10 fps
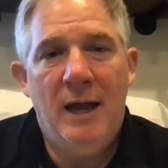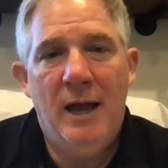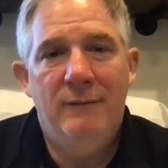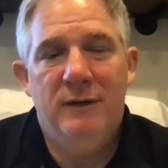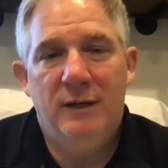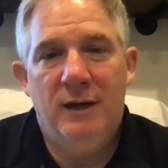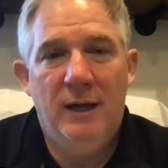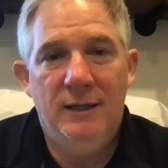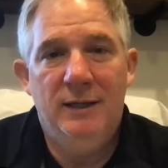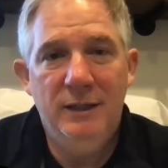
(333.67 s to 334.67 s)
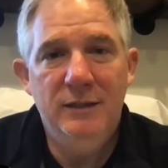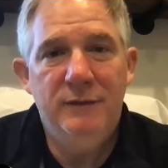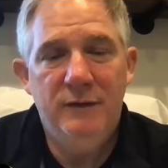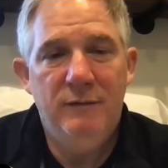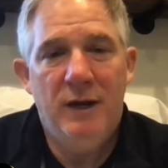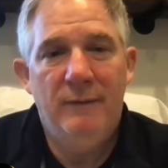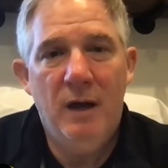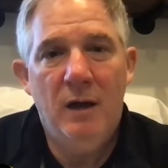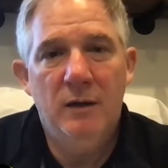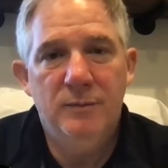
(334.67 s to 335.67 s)
I have to collect at least
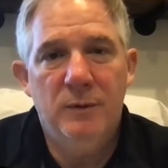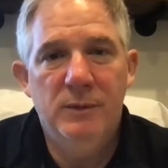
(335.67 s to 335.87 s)
$55